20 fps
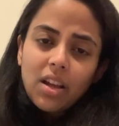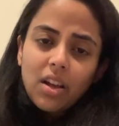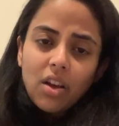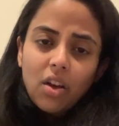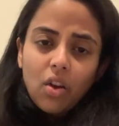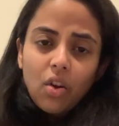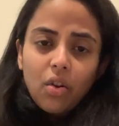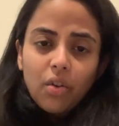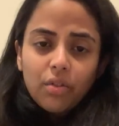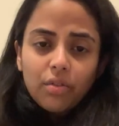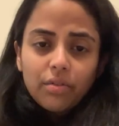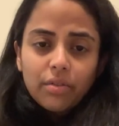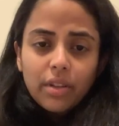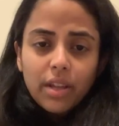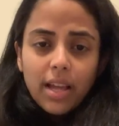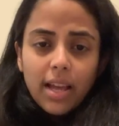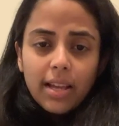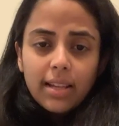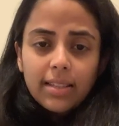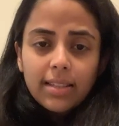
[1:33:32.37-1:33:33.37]
Oh,
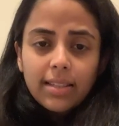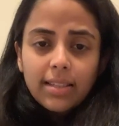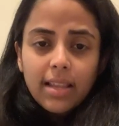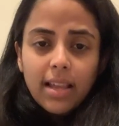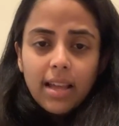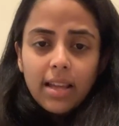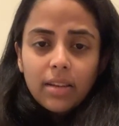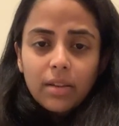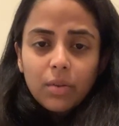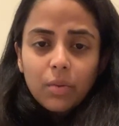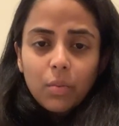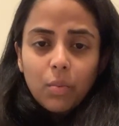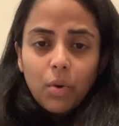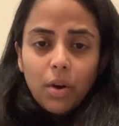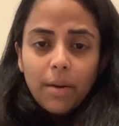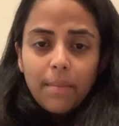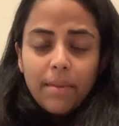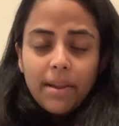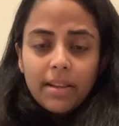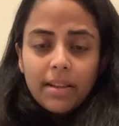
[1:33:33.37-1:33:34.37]
X said,
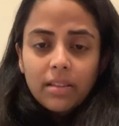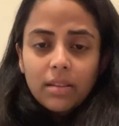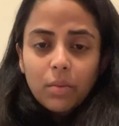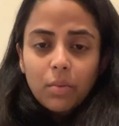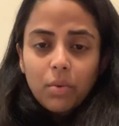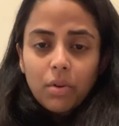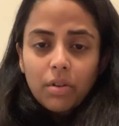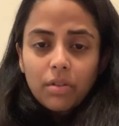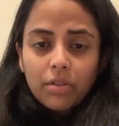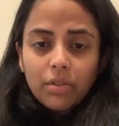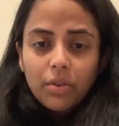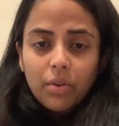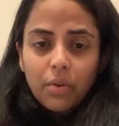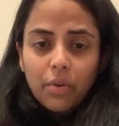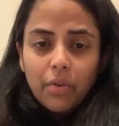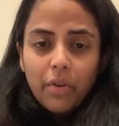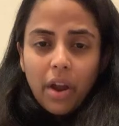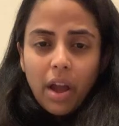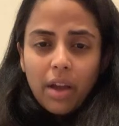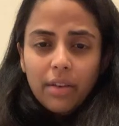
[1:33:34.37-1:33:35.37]
war makes the world go
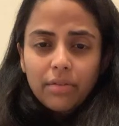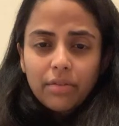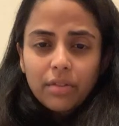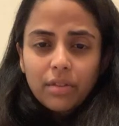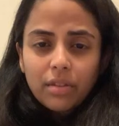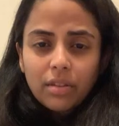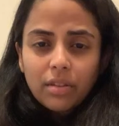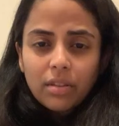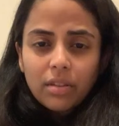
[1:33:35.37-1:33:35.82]
round.